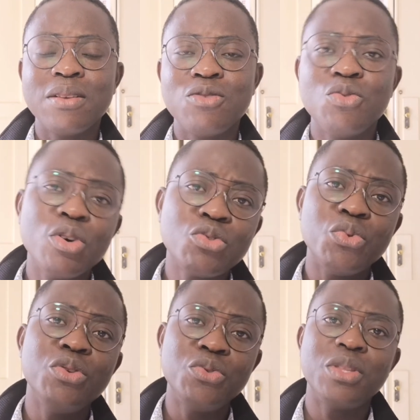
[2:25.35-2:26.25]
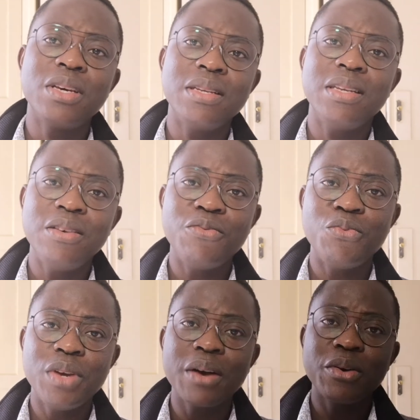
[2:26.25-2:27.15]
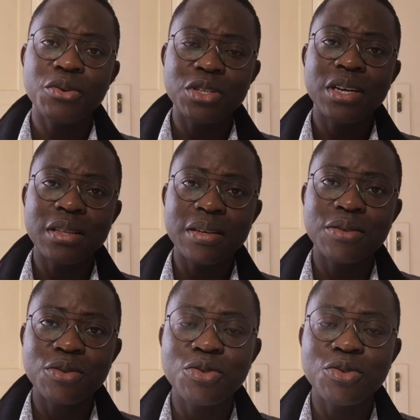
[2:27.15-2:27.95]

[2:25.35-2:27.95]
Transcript: So what do we do then if we are going to share things on